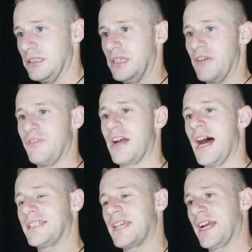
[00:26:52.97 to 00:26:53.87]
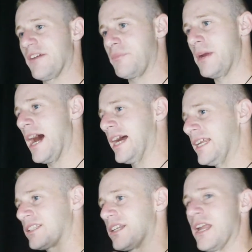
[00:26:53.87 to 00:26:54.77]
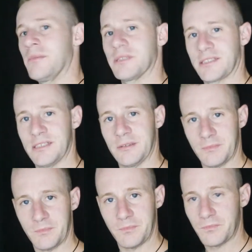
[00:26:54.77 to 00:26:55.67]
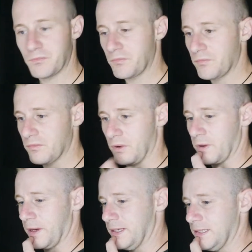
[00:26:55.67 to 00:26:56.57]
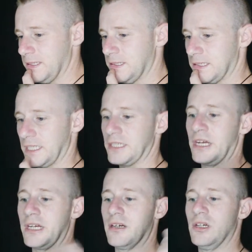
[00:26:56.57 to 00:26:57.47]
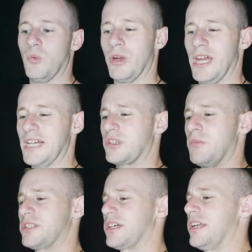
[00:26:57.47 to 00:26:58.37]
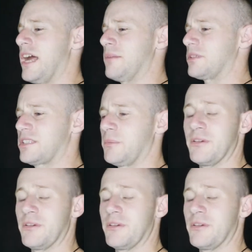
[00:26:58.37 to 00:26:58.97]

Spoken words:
if you contact FBI, that's anonymous tip. Okay? Well, not so much anonymous tip.